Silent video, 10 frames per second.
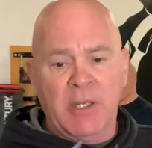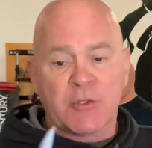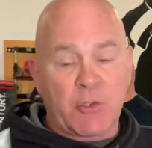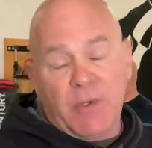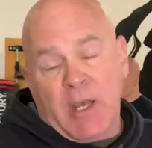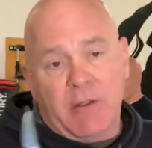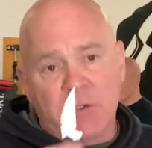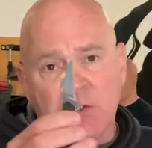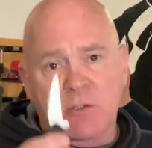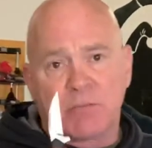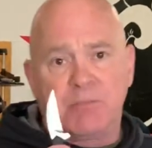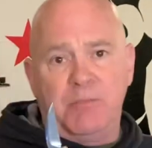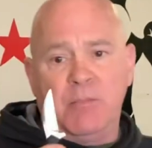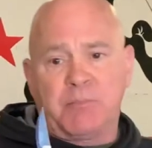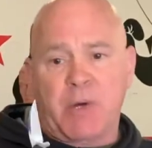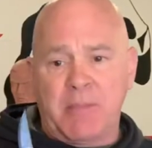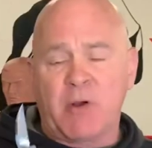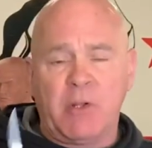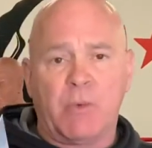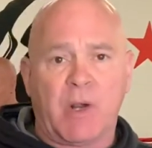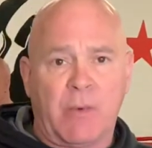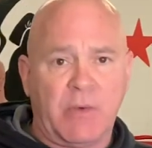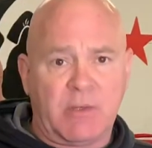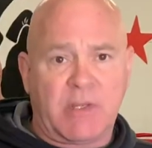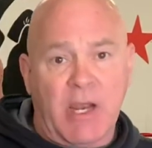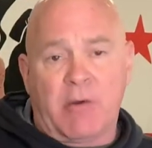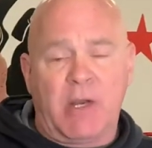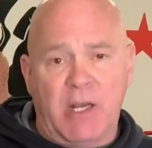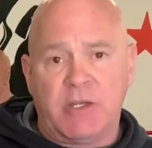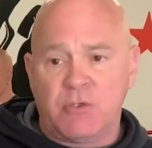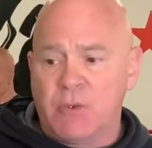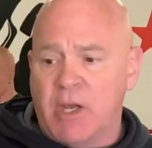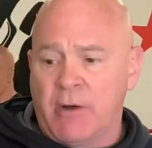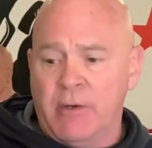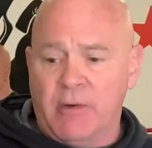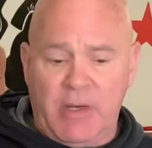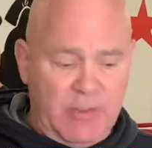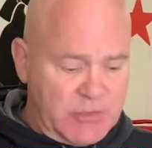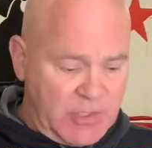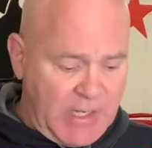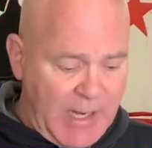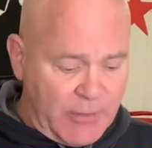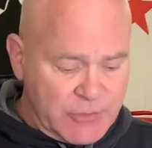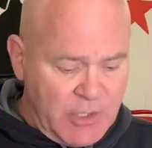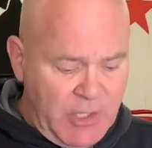So yeah, this is primarily what I would carry, and I do carry, all right, is the gouge.